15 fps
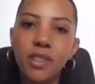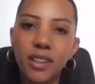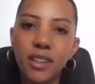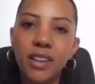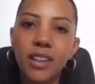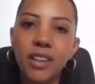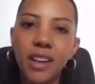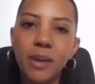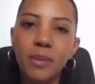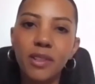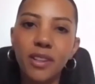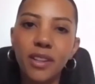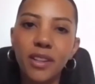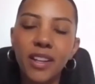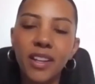
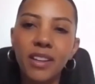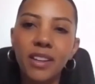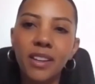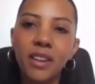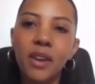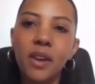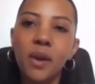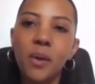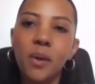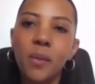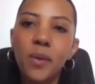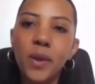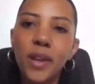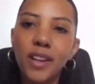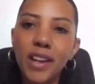absolutely.
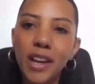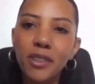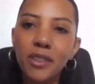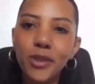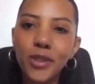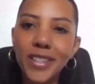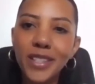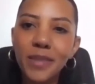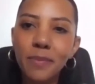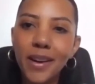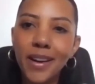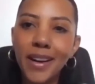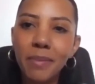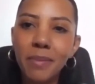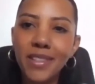Well, we are now joined
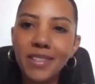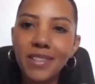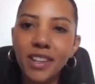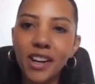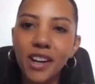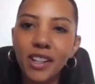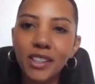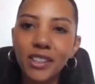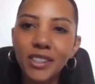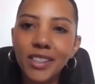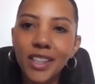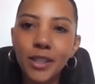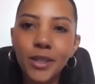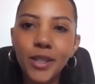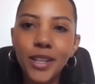by Mr.
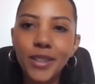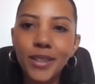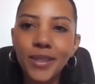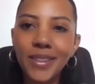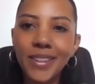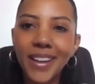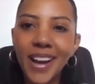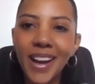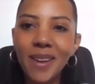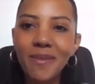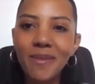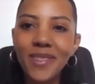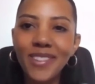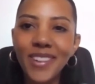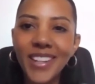Karl Lokko.
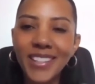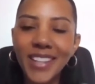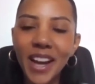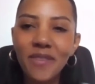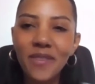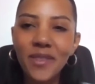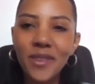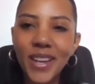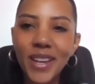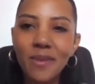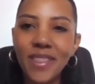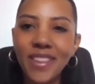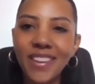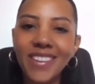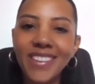Great to have you
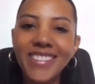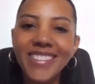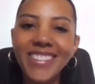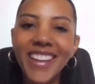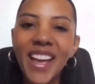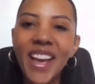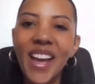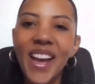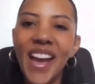here with us.